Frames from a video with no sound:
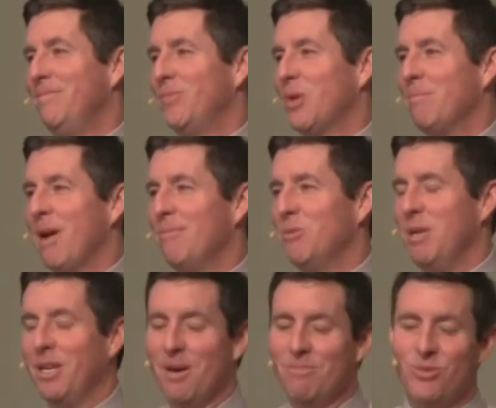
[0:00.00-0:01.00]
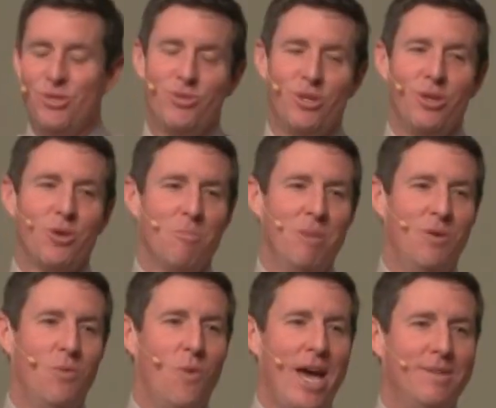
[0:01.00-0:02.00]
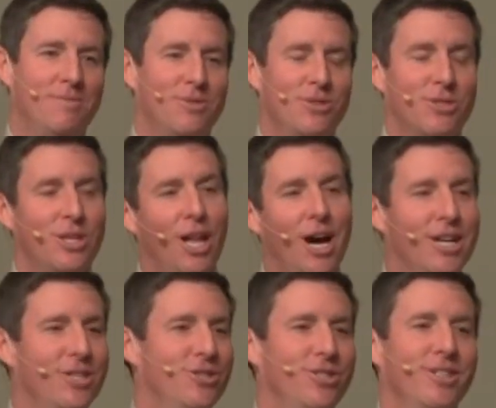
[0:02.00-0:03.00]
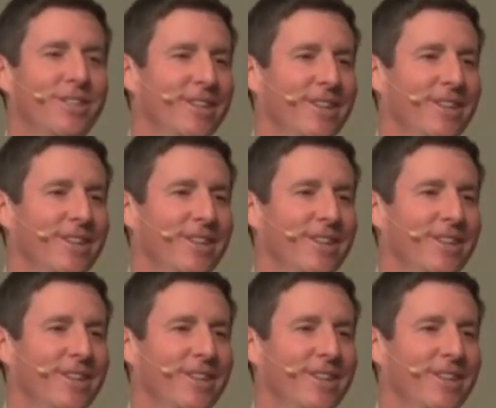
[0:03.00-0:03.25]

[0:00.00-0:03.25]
sometimes becomes just a little bit of wet sludge.